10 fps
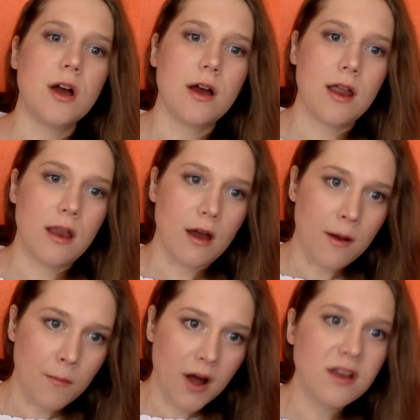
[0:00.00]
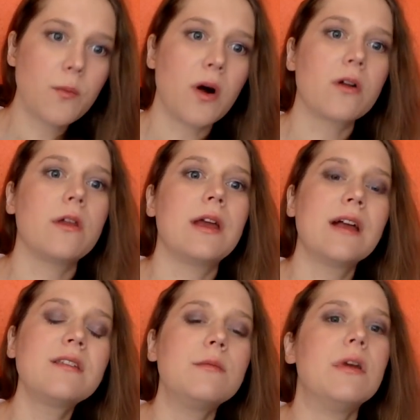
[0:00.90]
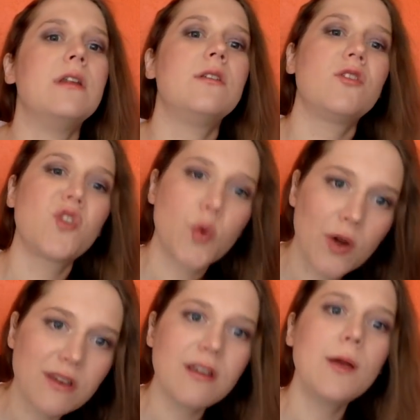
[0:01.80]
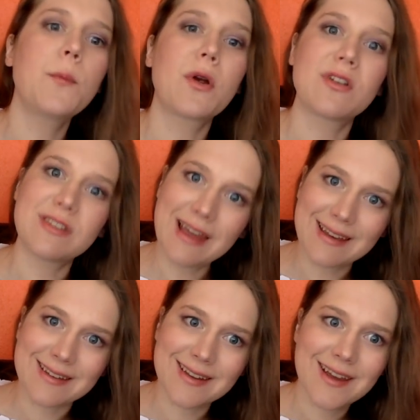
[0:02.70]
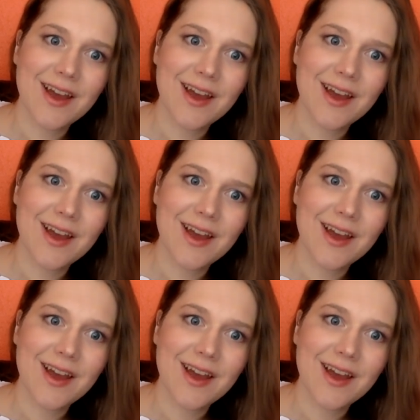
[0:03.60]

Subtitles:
20%